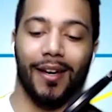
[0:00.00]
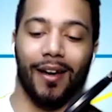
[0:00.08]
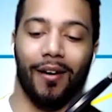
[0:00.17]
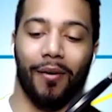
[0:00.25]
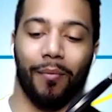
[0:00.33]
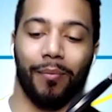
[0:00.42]

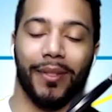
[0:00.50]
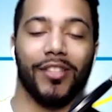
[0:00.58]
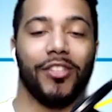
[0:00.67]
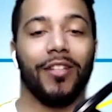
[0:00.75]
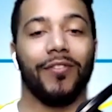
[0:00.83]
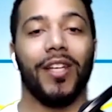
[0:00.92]
Um, but to
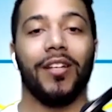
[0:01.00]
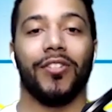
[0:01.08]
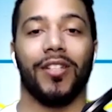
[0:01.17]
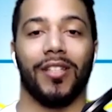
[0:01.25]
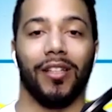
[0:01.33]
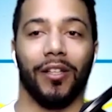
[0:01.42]
shift gears
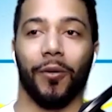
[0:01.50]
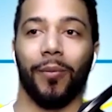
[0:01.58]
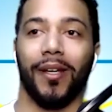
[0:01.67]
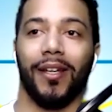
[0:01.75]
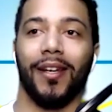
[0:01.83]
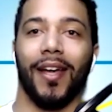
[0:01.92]
just a little
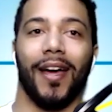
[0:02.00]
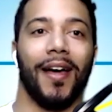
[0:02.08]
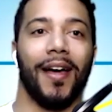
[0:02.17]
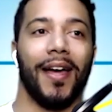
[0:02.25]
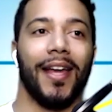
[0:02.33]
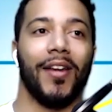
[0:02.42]
bit,
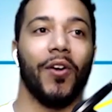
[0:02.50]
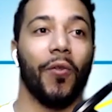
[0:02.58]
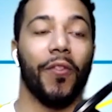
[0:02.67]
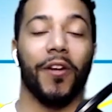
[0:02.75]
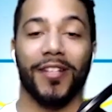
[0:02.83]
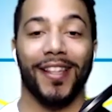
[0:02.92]
uh, you know,
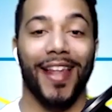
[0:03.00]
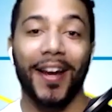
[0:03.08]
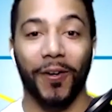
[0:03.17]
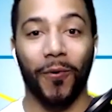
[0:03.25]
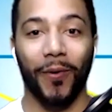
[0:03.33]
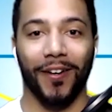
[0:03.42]
there's a lot
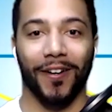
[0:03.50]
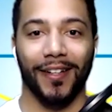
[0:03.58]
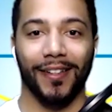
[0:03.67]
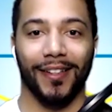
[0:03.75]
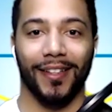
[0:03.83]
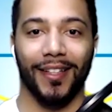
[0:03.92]
going
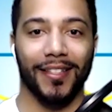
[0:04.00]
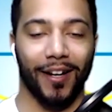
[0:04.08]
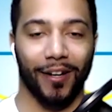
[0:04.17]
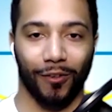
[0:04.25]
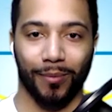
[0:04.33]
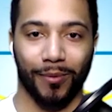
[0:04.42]
on in the
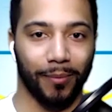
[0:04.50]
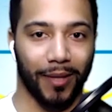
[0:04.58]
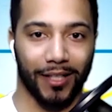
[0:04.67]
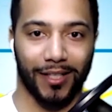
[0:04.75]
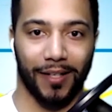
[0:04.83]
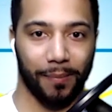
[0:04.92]
entire crypto
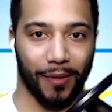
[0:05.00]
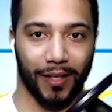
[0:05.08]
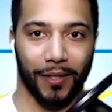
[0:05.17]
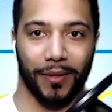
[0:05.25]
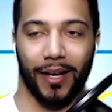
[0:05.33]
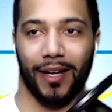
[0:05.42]
blockchain
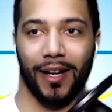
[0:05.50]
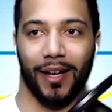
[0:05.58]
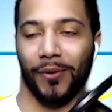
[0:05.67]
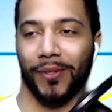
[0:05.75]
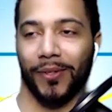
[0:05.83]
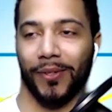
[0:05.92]
market right
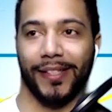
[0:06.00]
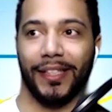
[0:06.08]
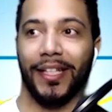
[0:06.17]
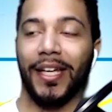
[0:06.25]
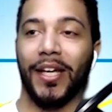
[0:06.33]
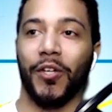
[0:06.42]
now. Uh,
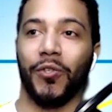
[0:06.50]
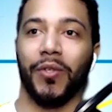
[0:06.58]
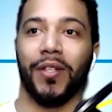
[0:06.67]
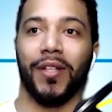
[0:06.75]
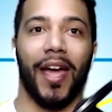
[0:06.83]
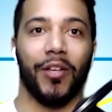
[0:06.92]

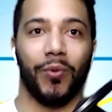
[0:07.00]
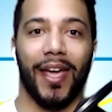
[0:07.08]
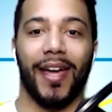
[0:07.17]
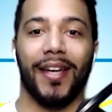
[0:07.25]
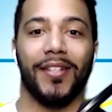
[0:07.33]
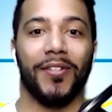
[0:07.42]
as we
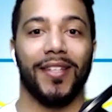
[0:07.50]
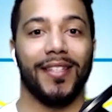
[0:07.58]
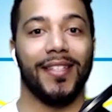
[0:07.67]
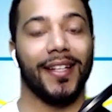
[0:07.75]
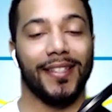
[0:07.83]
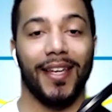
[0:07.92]
head into this
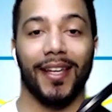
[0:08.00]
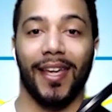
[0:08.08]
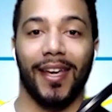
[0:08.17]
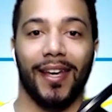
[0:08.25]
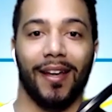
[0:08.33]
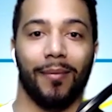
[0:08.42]
next
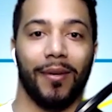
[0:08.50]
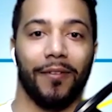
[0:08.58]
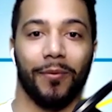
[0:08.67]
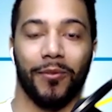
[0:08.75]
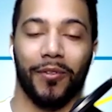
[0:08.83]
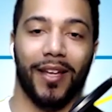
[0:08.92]
decade, I mean,
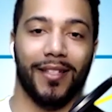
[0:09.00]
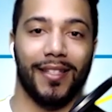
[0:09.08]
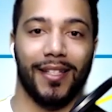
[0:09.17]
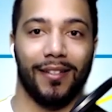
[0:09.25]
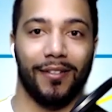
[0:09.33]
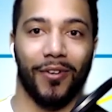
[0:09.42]
from
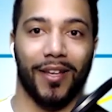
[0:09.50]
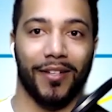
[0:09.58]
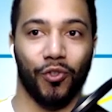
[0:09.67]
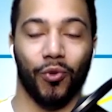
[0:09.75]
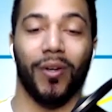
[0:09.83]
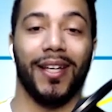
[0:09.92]
2010 to
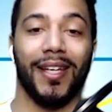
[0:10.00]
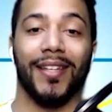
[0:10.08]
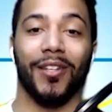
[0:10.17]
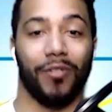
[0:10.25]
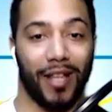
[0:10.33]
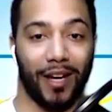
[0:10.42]
2020,
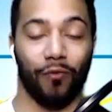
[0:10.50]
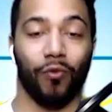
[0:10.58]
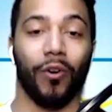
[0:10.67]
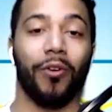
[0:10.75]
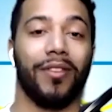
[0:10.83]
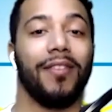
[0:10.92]
there's a lot of
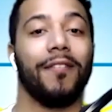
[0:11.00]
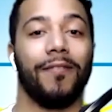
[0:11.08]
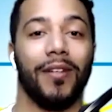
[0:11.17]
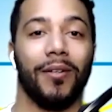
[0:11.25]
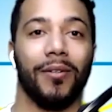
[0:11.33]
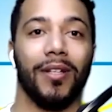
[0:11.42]
growth in the
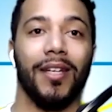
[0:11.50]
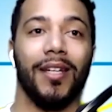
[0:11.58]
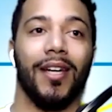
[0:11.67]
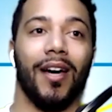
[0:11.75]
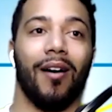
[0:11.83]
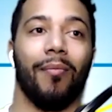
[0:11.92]
field.
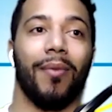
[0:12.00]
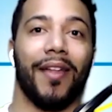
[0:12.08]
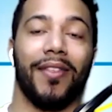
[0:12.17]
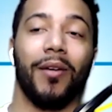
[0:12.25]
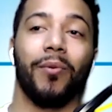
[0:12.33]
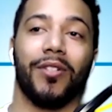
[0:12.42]
Um, but I
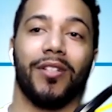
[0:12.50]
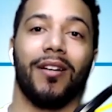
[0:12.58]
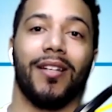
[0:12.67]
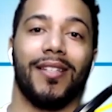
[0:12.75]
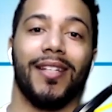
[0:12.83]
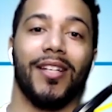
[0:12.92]
think we're
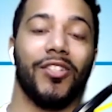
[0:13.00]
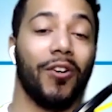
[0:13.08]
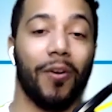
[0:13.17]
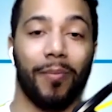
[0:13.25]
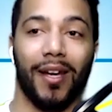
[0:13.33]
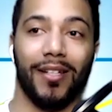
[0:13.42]
starting to see it turn
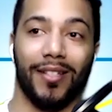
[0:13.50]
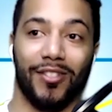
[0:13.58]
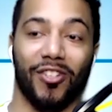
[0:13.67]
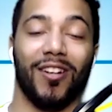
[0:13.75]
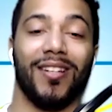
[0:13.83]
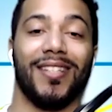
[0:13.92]
a page and
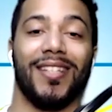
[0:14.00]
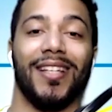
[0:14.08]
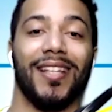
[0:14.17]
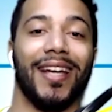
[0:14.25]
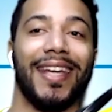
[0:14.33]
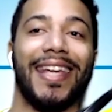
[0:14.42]
starting to see
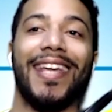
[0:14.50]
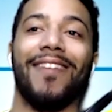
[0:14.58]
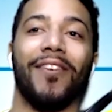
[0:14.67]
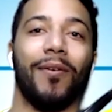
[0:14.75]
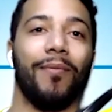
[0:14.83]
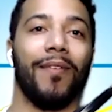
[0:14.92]
like
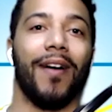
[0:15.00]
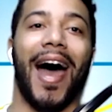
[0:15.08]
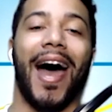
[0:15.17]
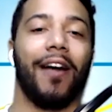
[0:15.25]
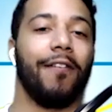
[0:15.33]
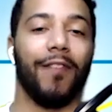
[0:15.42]
even
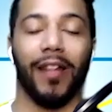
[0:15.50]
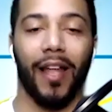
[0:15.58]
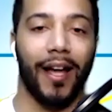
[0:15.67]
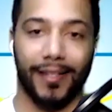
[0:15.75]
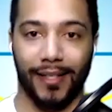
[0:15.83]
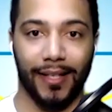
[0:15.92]
higher
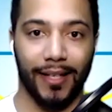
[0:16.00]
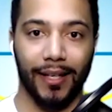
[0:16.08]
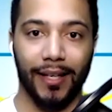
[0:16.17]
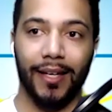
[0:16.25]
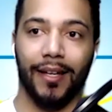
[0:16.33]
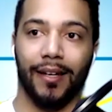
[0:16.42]
velocity
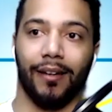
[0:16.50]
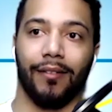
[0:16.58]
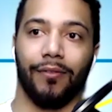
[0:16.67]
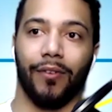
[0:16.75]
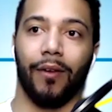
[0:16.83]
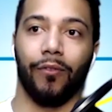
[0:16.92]

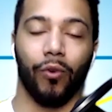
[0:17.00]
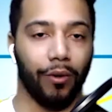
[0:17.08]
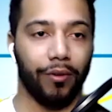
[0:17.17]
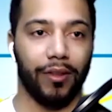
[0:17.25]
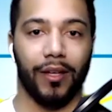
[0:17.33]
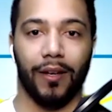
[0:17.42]
of, of
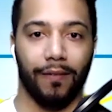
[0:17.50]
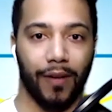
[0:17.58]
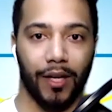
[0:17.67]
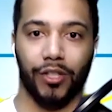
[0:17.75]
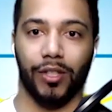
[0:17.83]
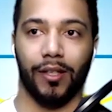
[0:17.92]
growth and
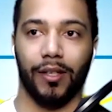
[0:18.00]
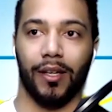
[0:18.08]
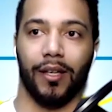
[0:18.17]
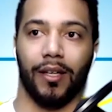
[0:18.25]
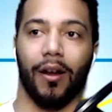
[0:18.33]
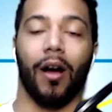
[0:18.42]
innovation
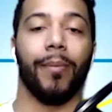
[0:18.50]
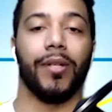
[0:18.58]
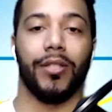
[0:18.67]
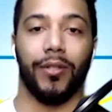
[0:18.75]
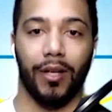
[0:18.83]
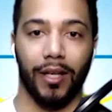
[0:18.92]
and
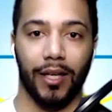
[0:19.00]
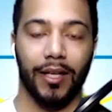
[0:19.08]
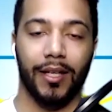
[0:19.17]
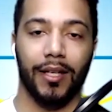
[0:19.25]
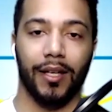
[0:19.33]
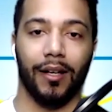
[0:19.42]
opportunity
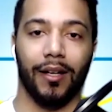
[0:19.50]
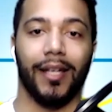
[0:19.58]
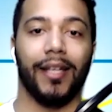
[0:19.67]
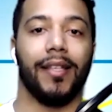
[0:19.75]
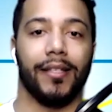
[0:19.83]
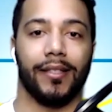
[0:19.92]
uh,
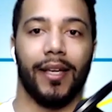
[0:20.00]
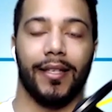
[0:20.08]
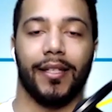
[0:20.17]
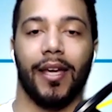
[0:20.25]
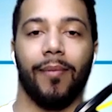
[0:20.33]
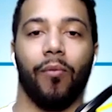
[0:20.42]
in this
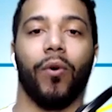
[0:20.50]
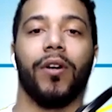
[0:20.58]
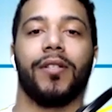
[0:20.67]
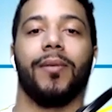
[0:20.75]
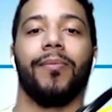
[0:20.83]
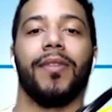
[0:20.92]
landscape. What are
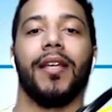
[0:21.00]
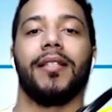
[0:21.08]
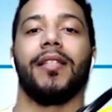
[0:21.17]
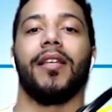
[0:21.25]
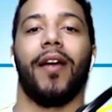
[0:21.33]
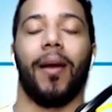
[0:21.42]
some
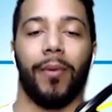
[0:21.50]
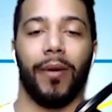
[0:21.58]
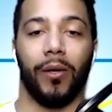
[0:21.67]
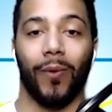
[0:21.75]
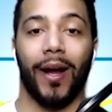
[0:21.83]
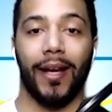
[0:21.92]
things that are
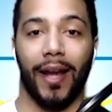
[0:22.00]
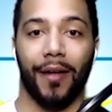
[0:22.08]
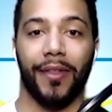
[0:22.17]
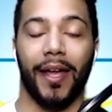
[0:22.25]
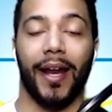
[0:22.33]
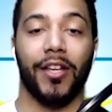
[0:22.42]
happening right now
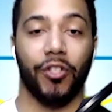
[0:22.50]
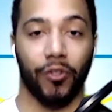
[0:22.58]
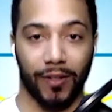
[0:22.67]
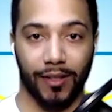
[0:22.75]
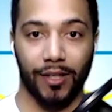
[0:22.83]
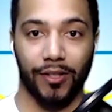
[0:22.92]
that has your
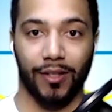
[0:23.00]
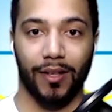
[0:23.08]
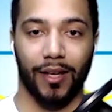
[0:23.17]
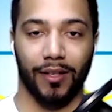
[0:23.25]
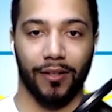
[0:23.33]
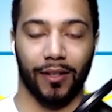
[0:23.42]
attention
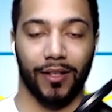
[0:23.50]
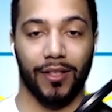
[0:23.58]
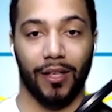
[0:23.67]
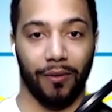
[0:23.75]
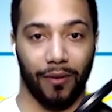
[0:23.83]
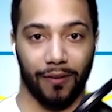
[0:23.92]
that you're
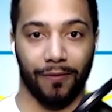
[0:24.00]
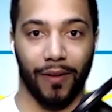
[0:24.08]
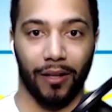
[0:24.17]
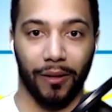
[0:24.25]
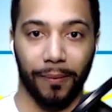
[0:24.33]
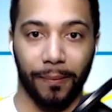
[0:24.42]
continuing to
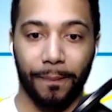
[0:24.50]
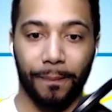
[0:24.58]
follow?